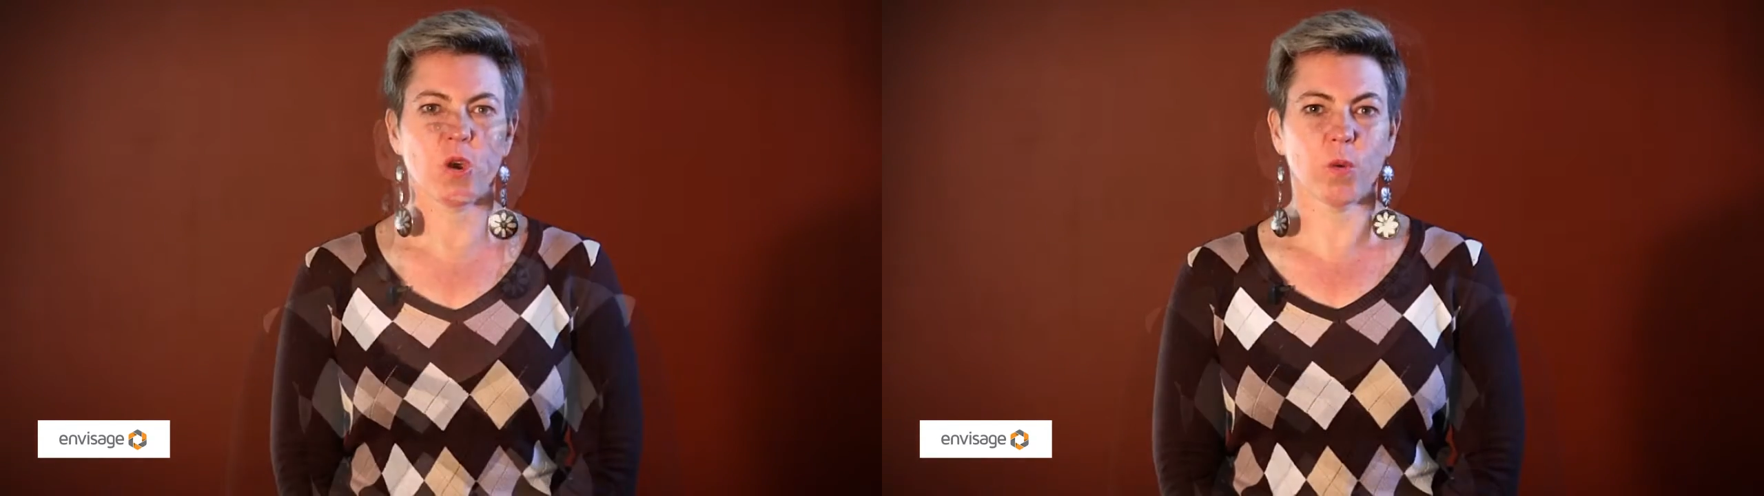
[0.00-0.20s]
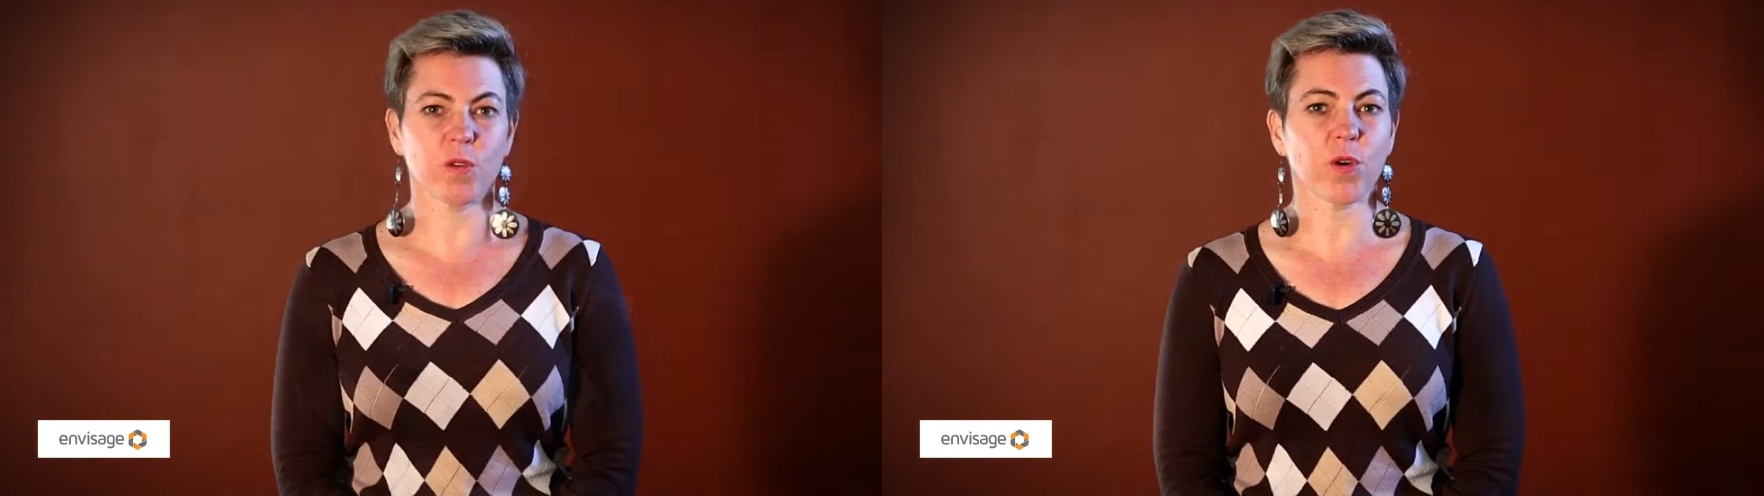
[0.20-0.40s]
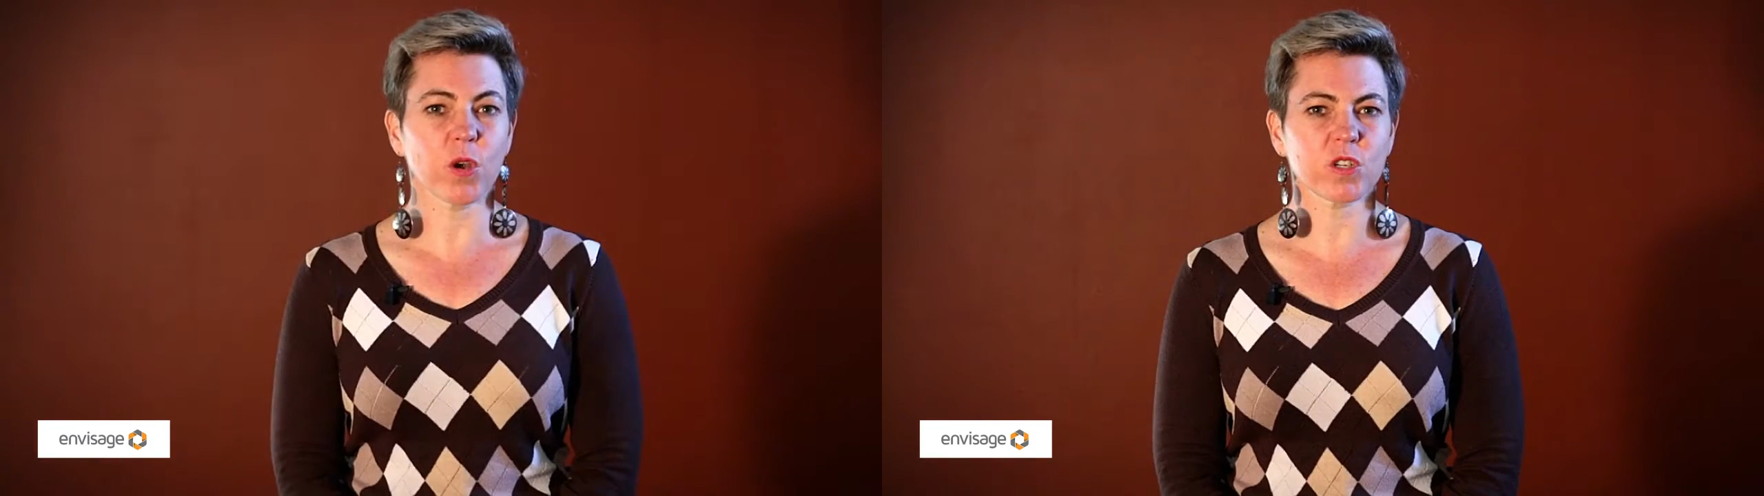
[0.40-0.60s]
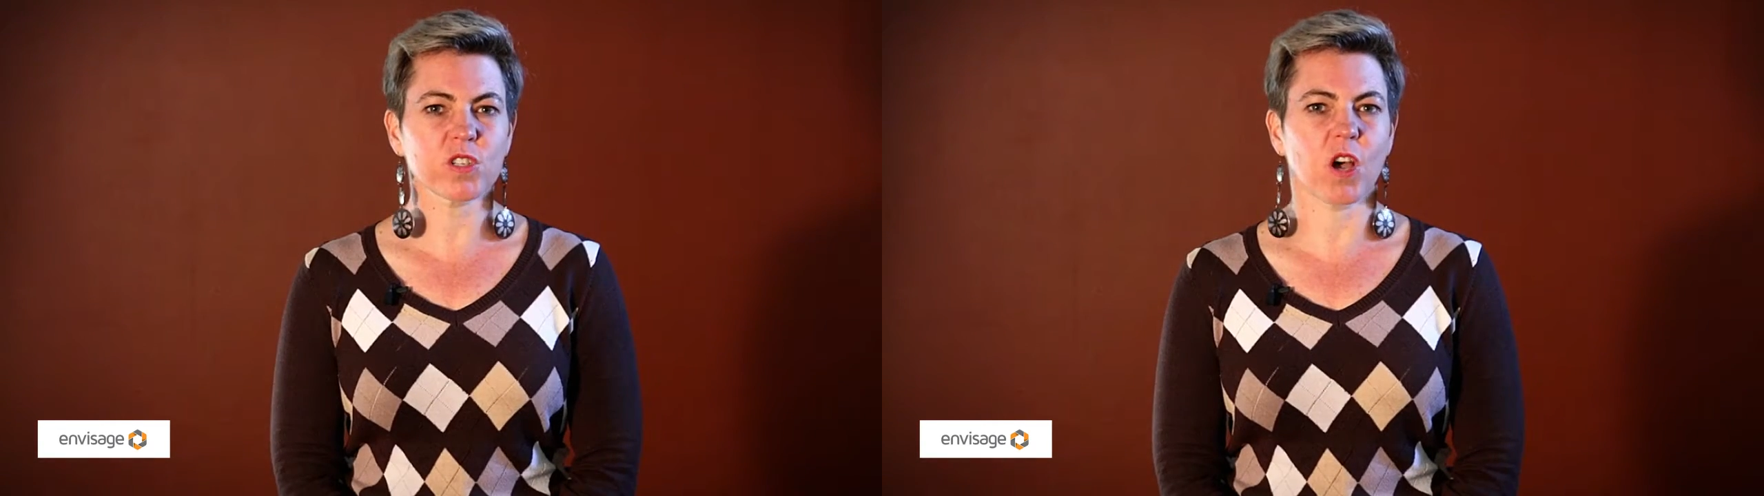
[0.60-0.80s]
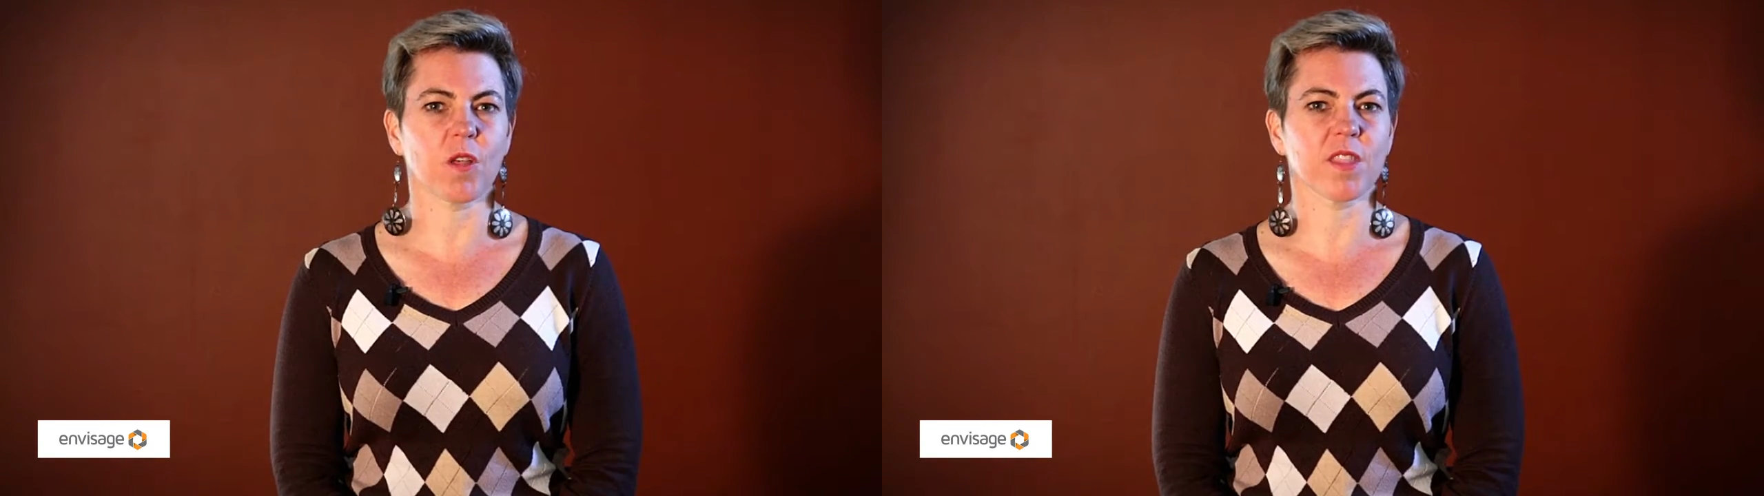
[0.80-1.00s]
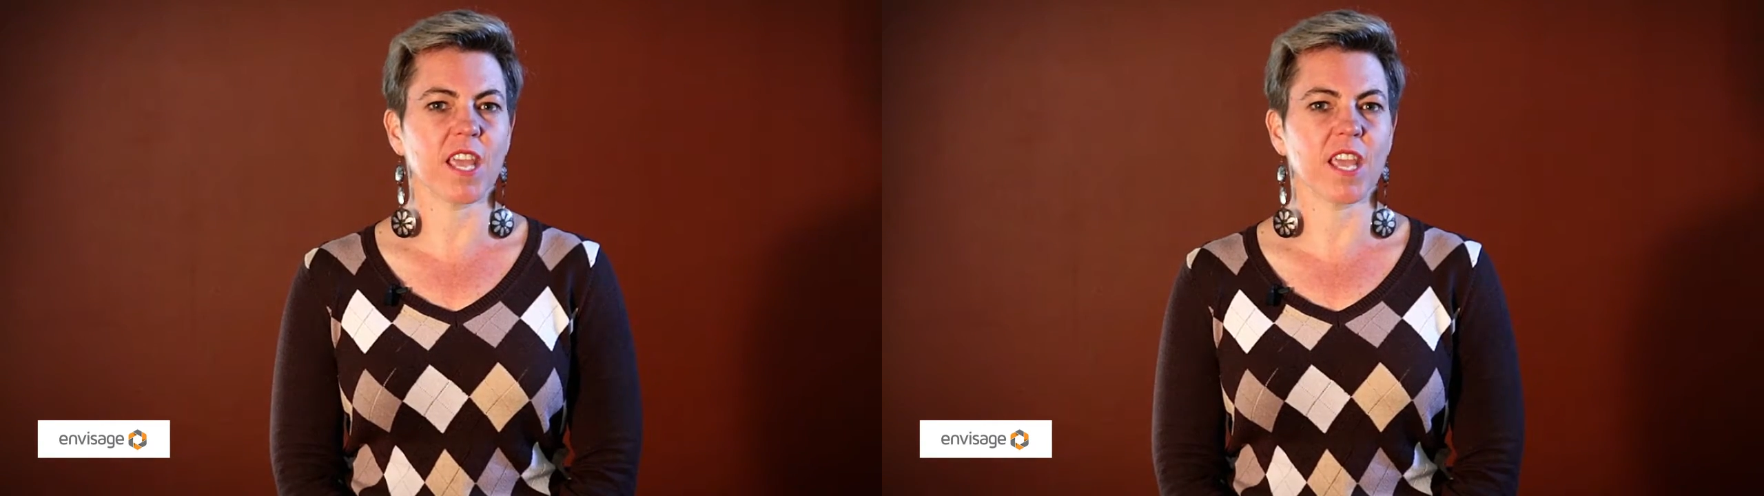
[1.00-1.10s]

We focus on the